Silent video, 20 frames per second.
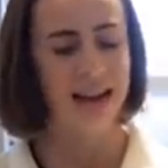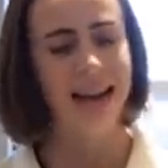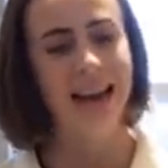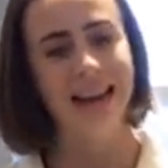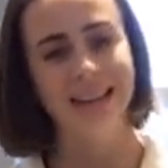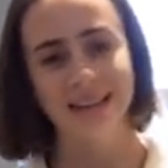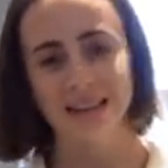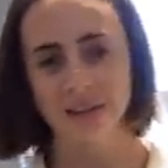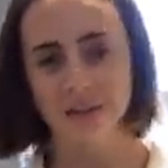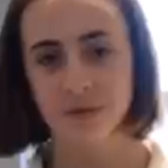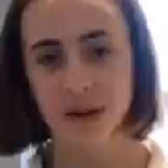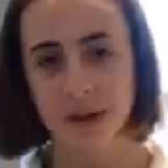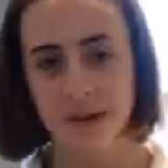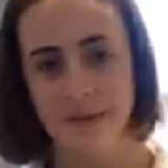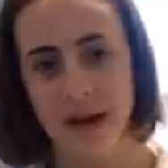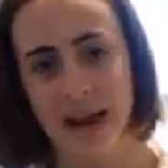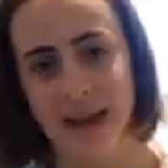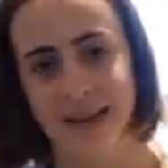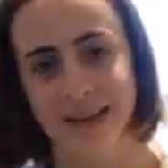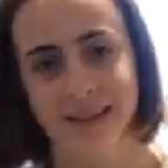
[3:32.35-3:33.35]
It doesn't really
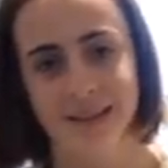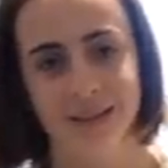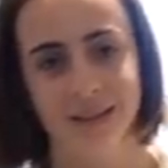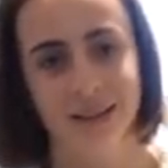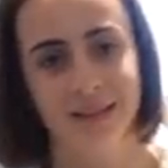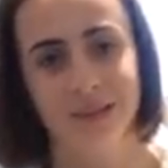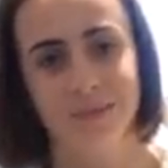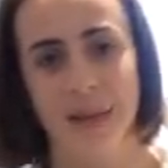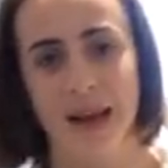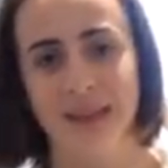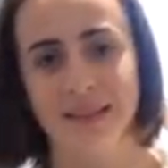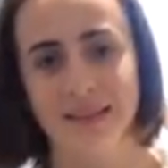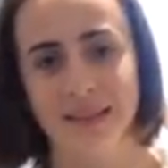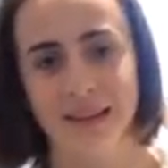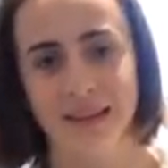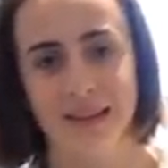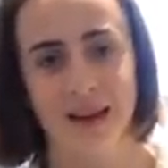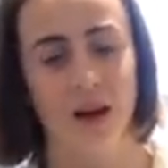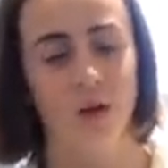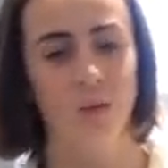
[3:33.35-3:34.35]
matter, it's just basically
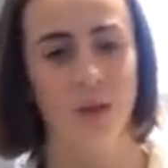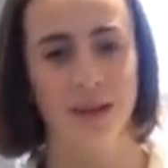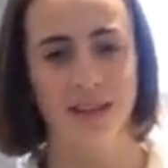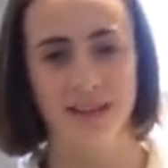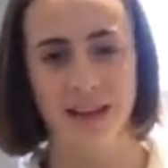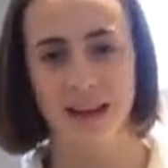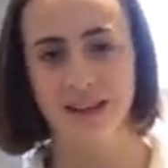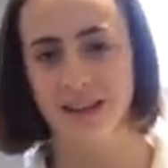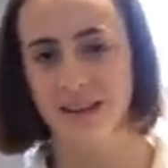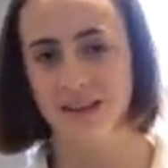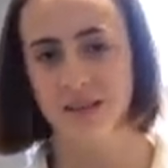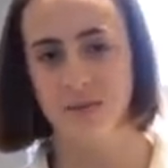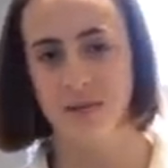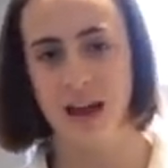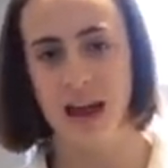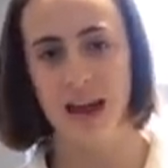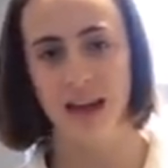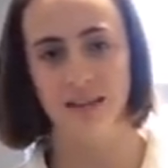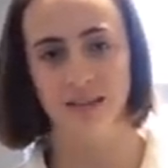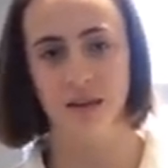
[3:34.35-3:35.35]
to help it set into
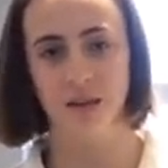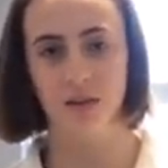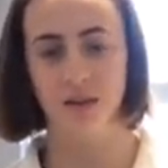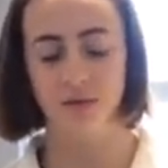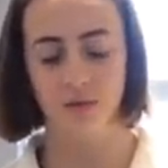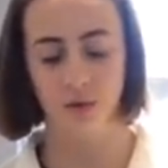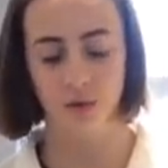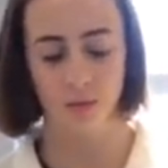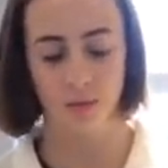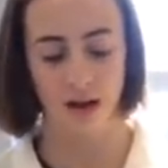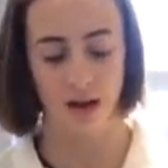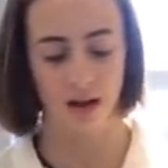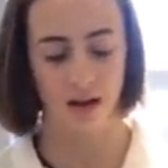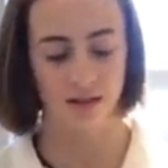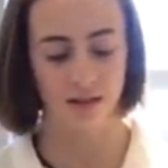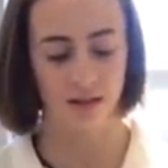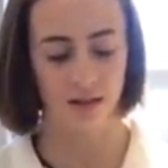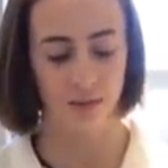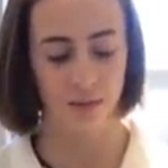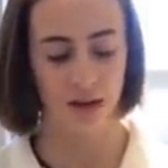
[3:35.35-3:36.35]
place and not fall
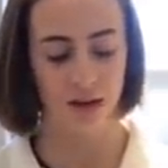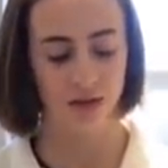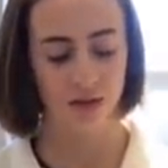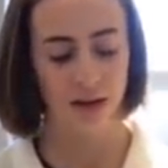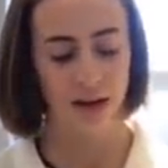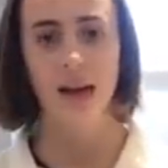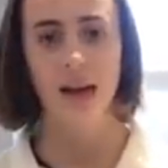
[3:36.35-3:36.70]
apart so much.